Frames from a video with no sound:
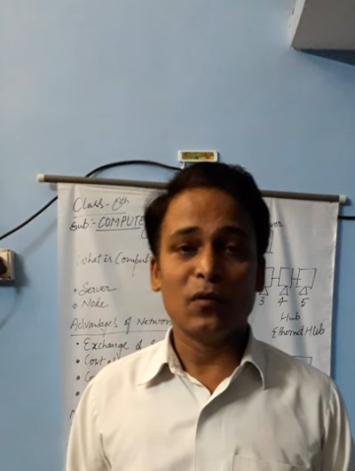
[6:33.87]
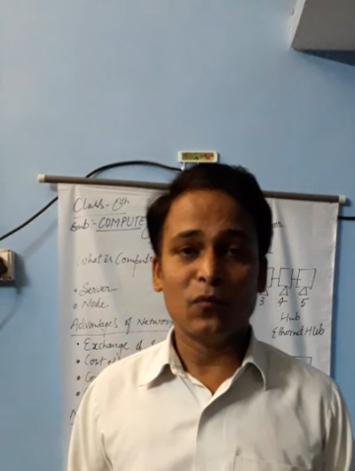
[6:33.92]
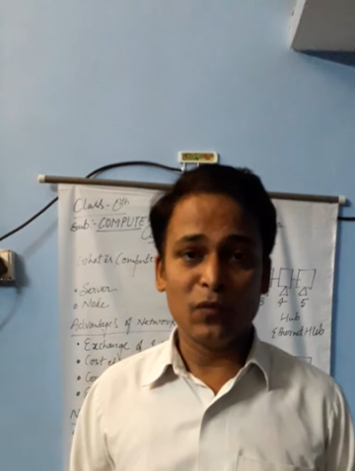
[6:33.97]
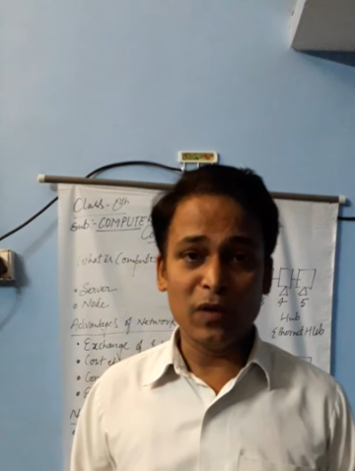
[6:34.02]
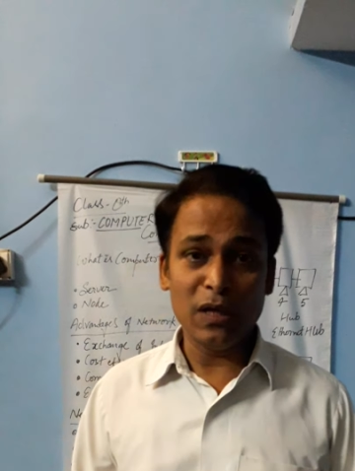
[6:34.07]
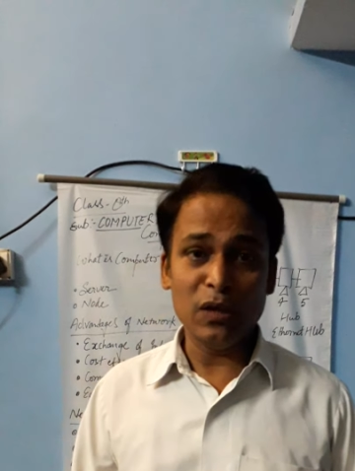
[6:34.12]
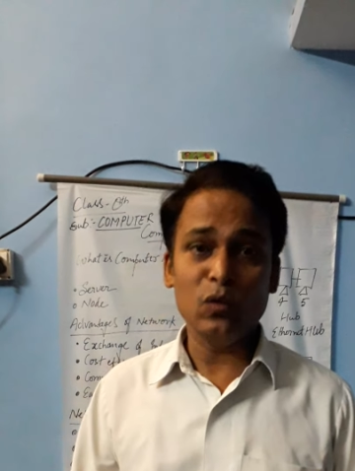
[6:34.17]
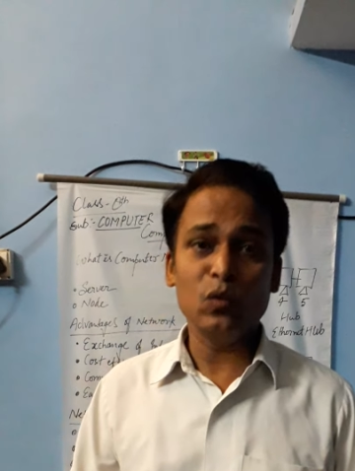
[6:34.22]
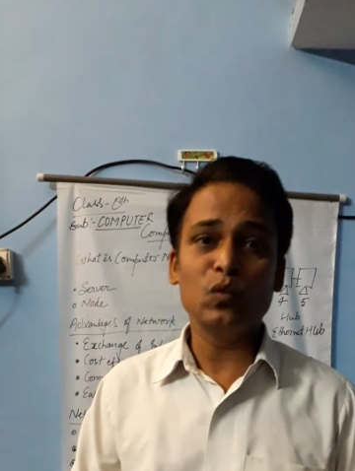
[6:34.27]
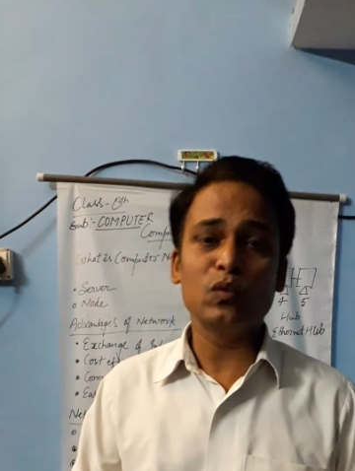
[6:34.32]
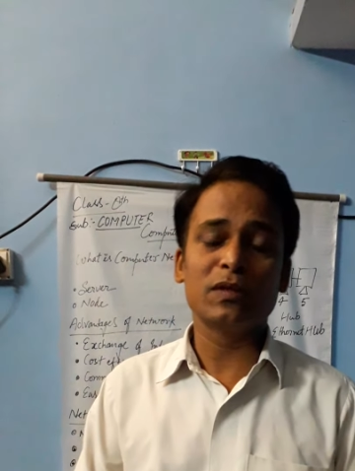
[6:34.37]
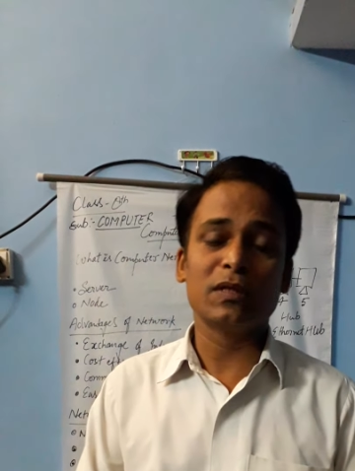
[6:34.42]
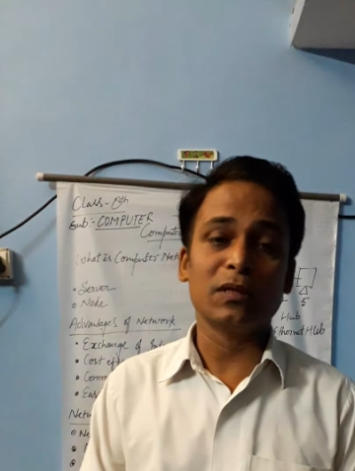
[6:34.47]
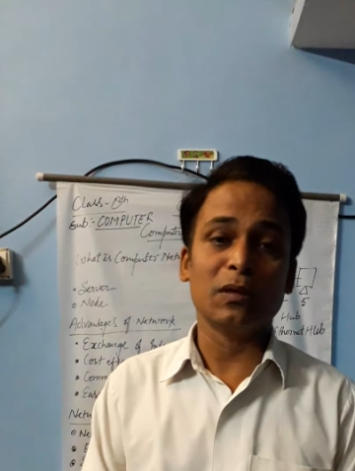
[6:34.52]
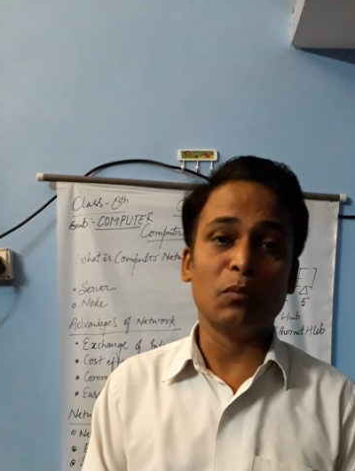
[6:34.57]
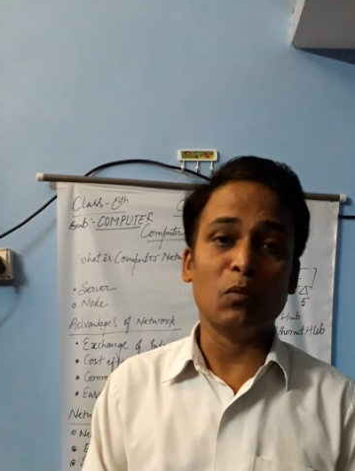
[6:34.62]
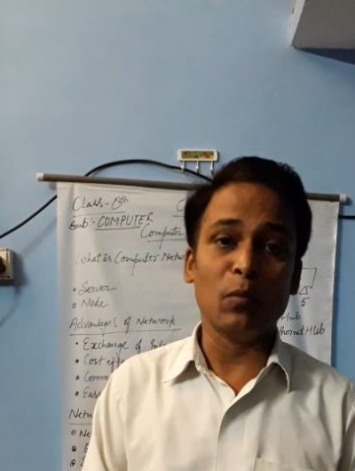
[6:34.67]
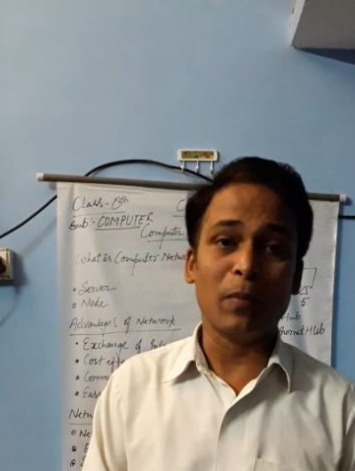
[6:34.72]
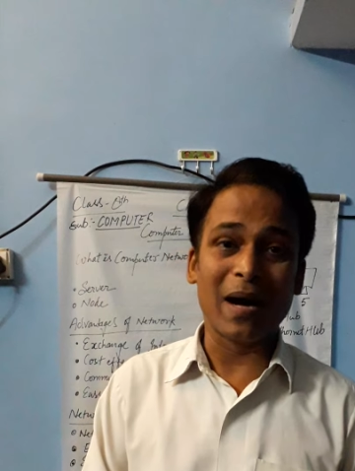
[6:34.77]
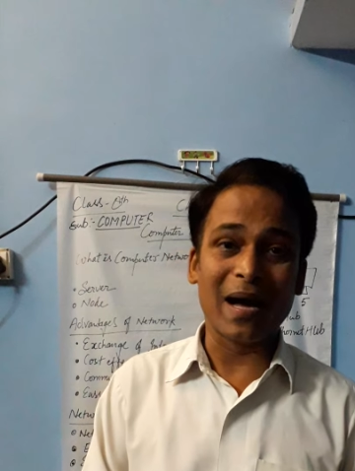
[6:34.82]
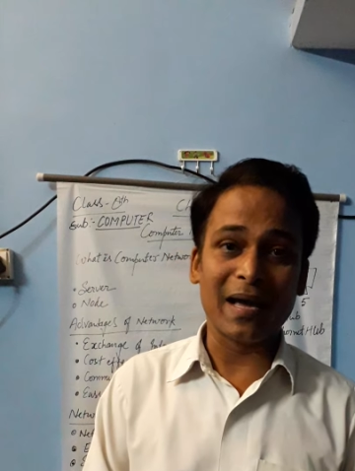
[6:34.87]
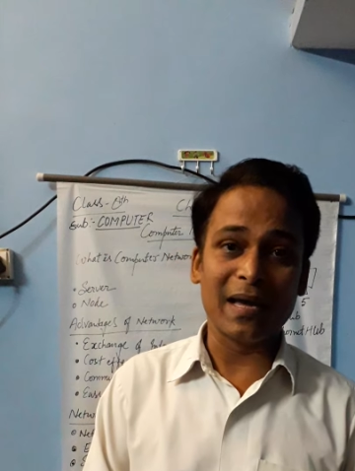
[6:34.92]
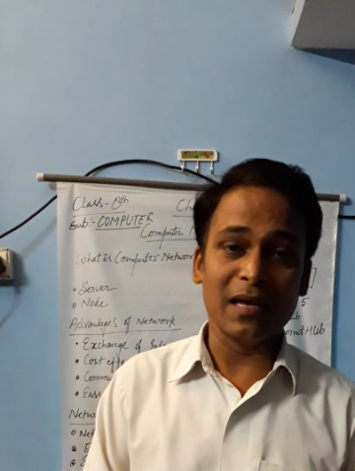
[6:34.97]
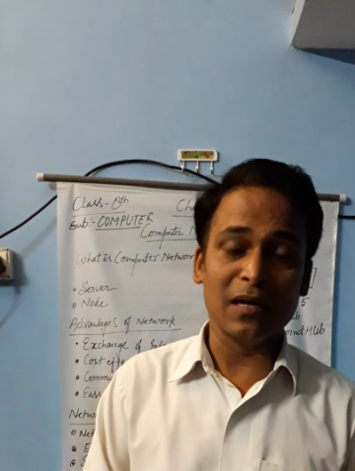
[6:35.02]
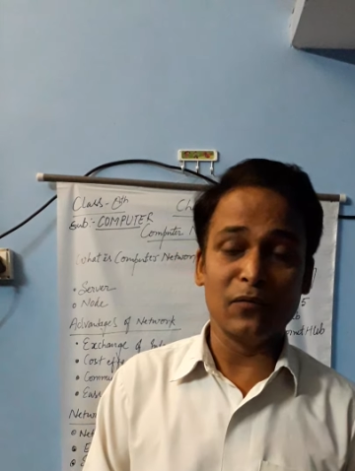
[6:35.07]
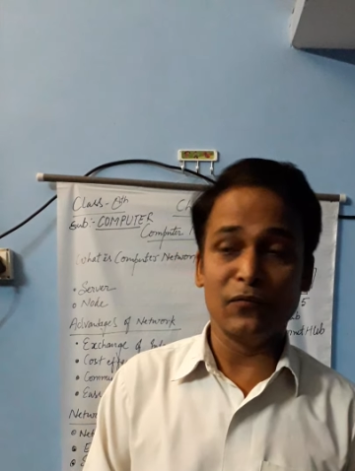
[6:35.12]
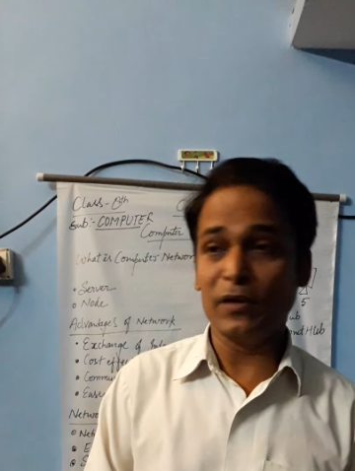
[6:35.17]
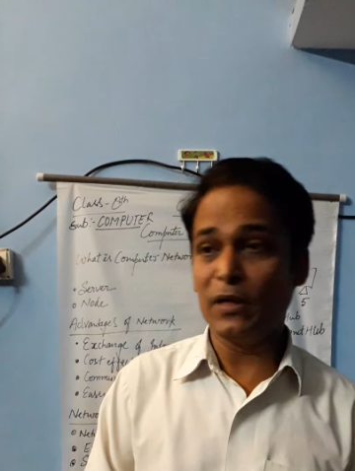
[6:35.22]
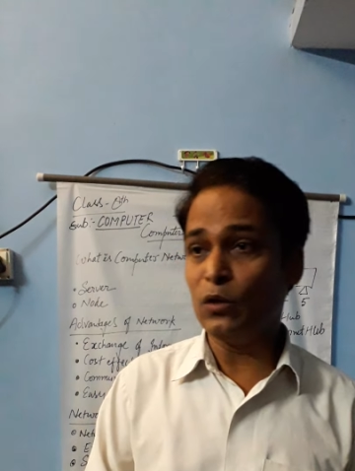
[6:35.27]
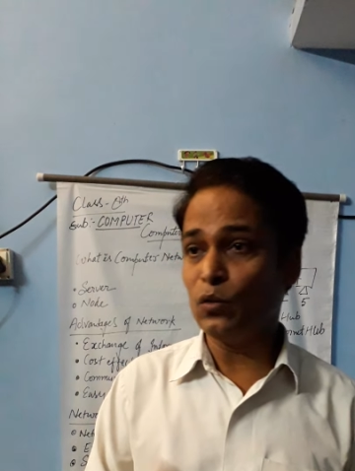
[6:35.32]
We use the mobile,
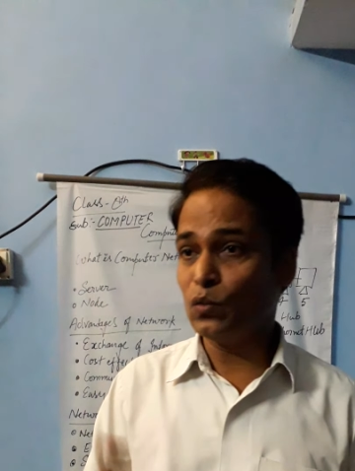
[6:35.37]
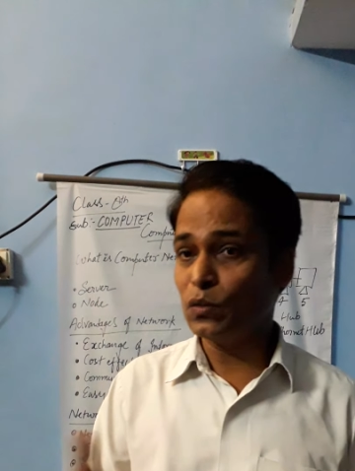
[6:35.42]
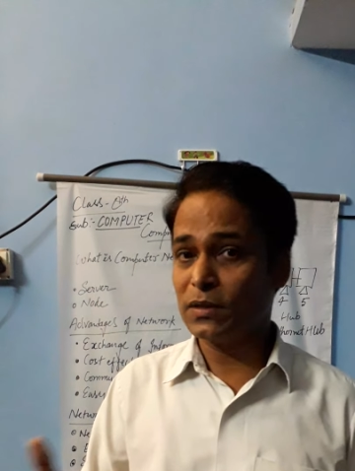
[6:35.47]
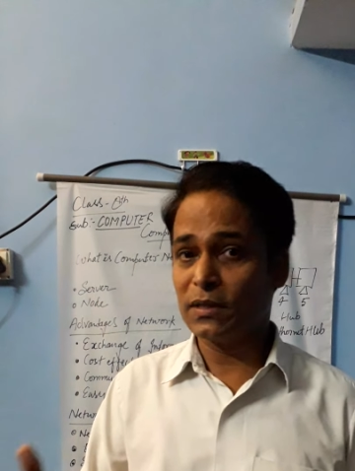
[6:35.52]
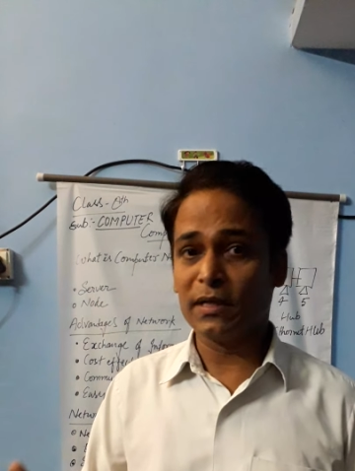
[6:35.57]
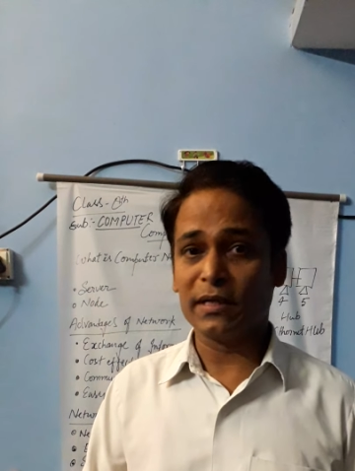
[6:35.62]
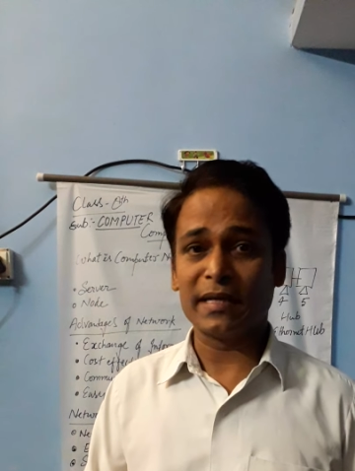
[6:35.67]
we use the